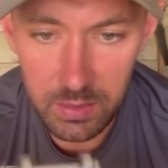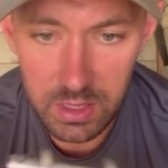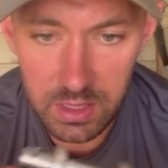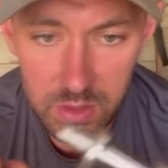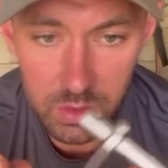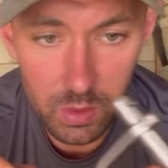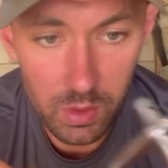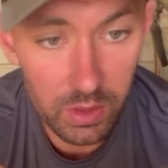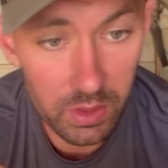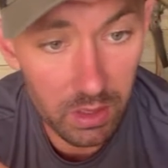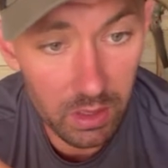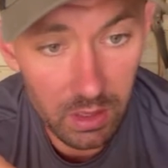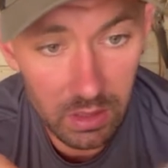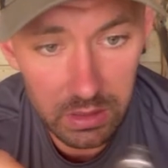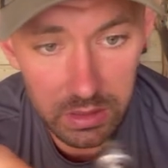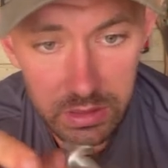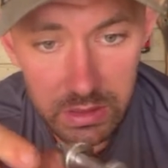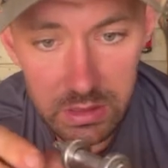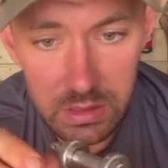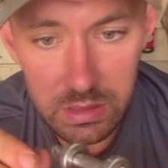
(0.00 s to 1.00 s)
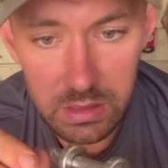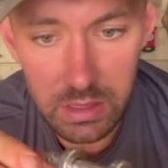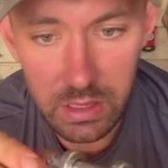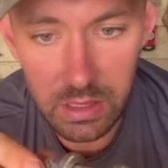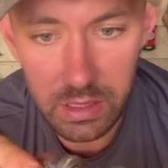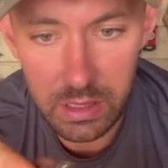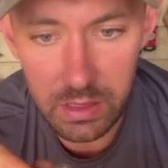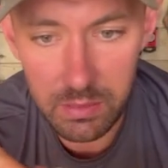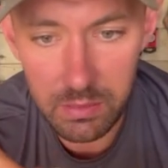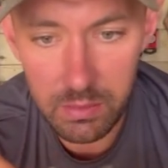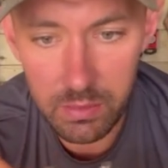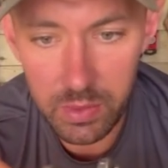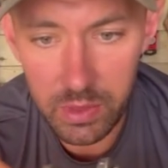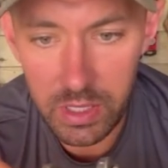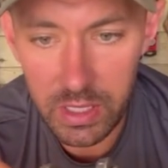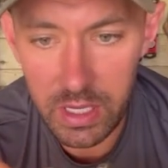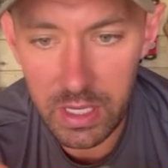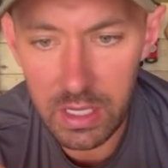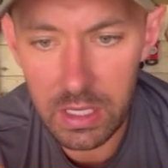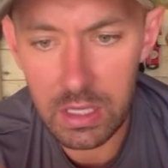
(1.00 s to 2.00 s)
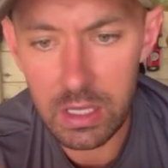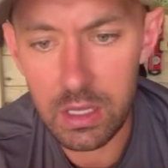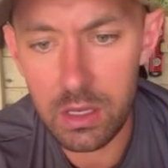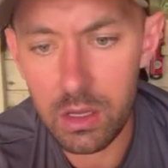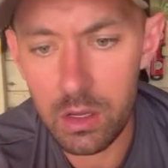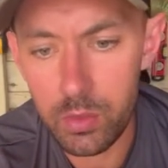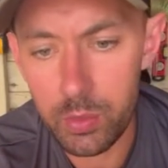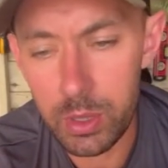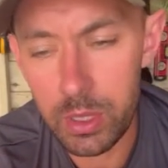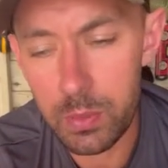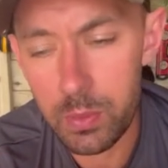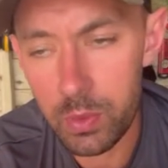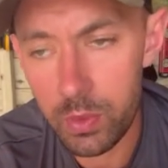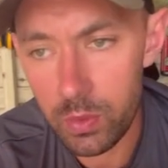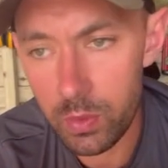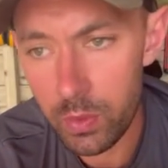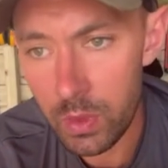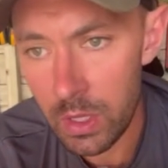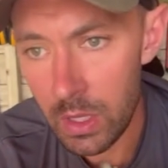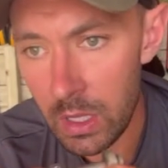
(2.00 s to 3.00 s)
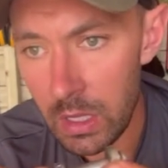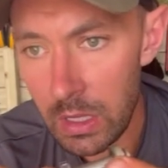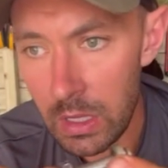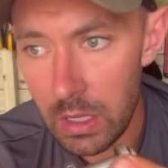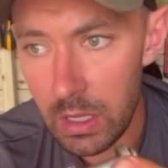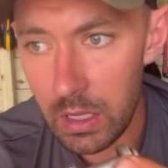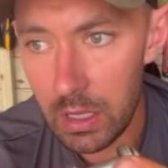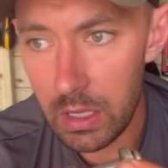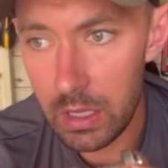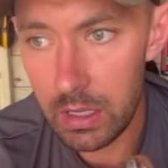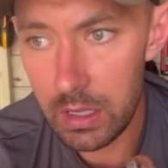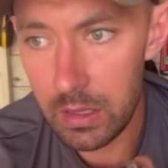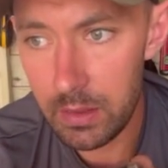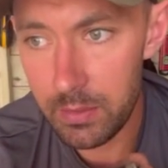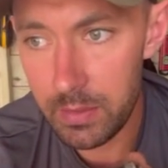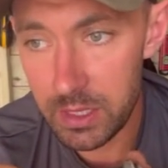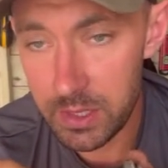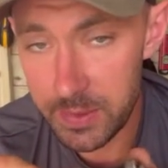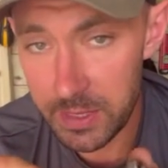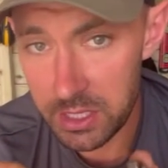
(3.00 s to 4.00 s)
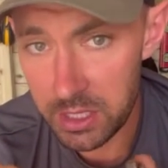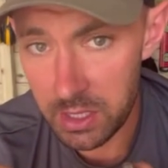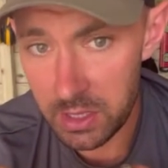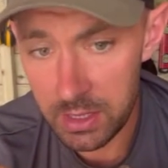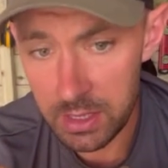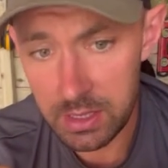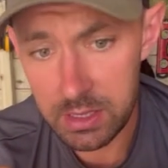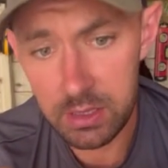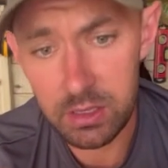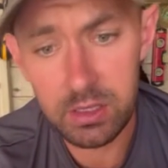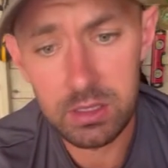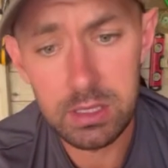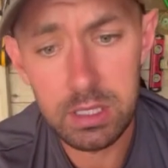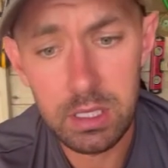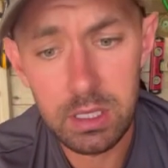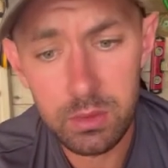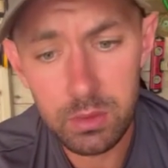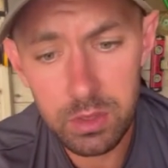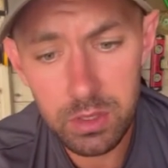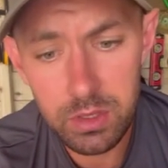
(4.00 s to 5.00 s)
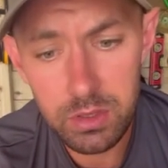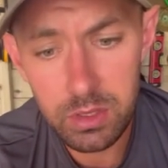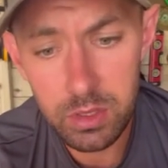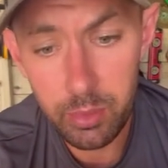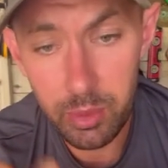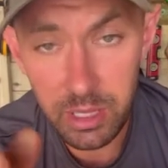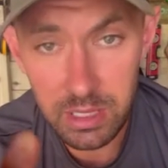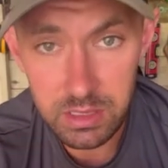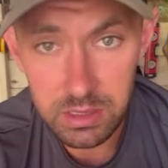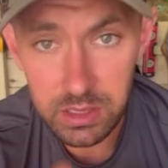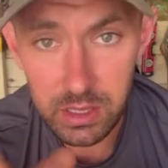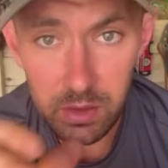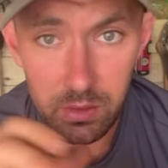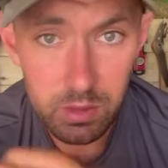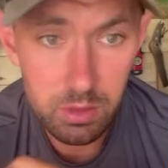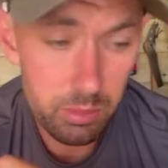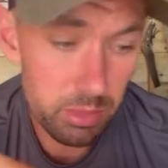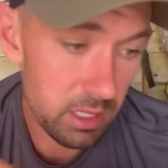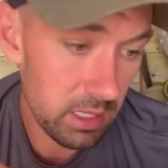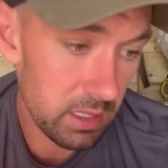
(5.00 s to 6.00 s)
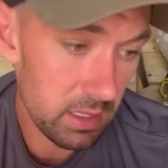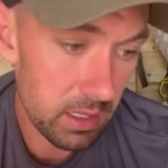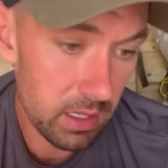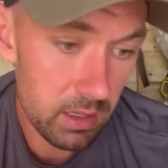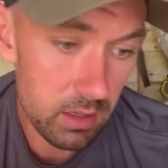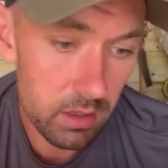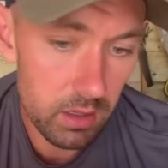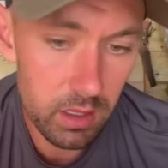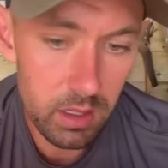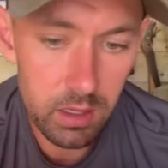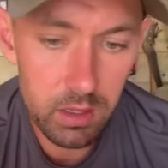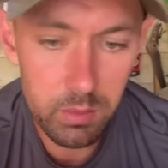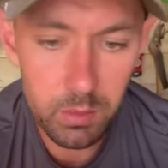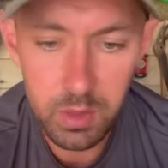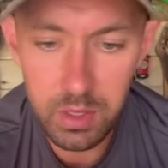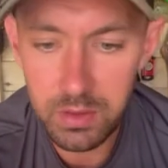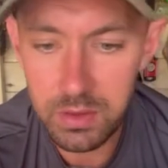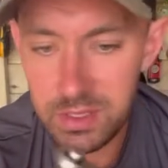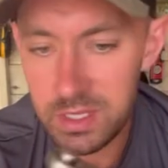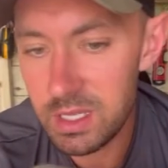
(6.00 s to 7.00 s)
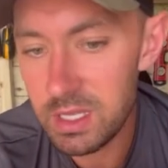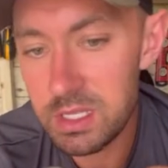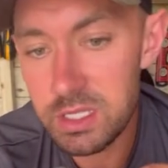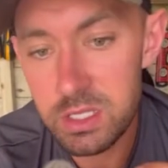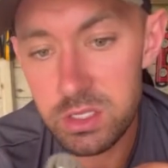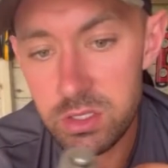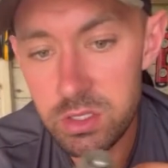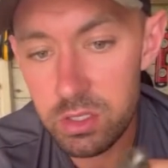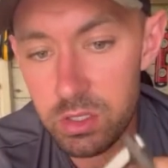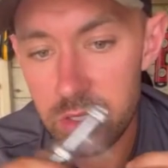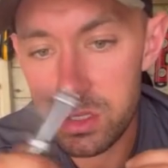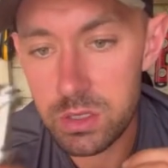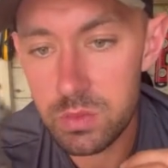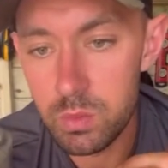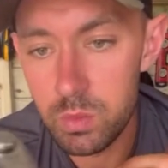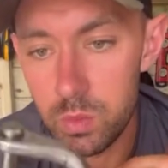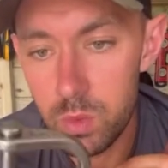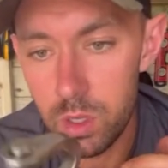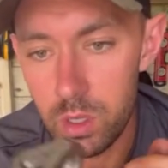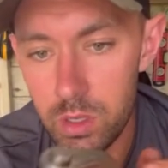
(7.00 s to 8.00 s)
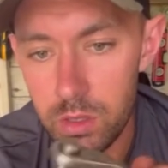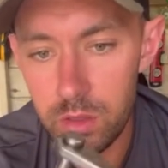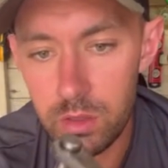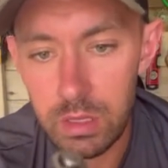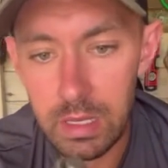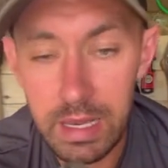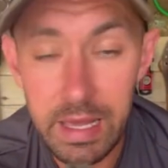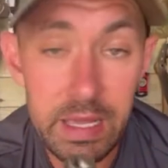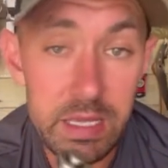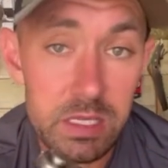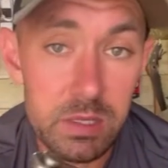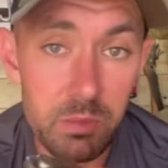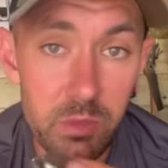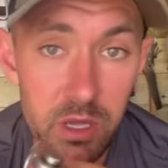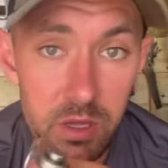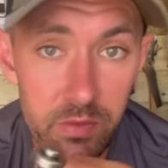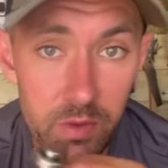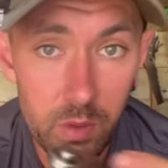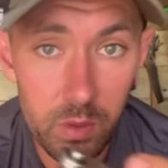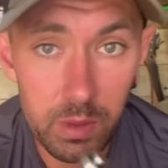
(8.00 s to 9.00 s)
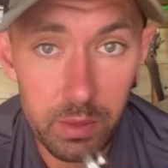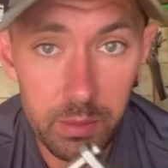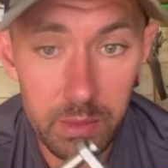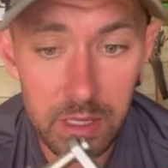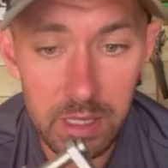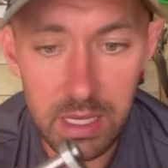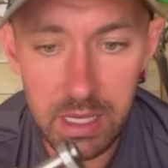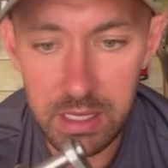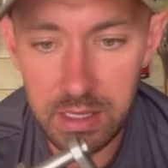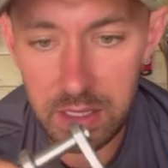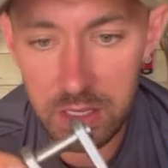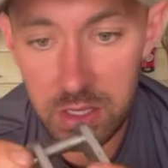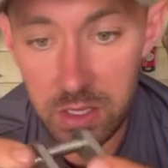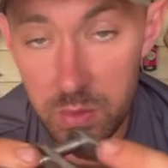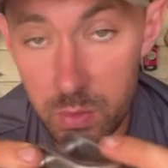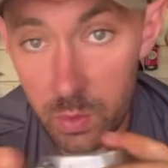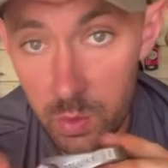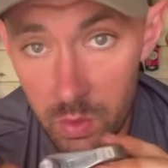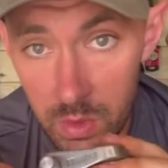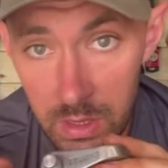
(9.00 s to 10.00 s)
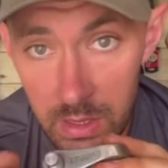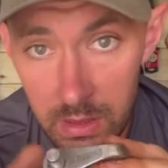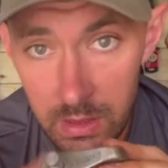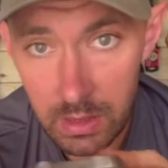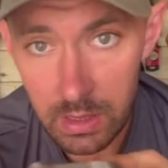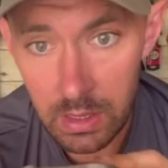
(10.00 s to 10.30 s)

It's quite light, but yeah, a lot of people, especially on SRT, we use a pinto and a beaner, whereas this is just one less bit of equipment and it's smaller.